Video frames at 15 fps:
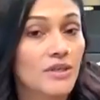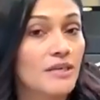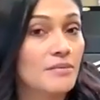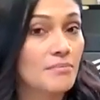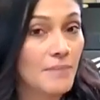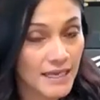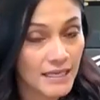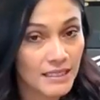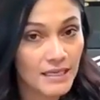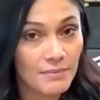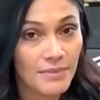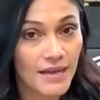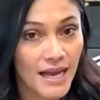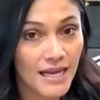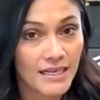You can mail
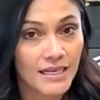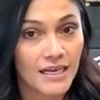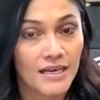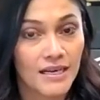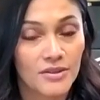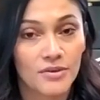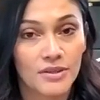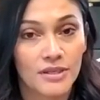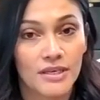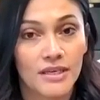it back through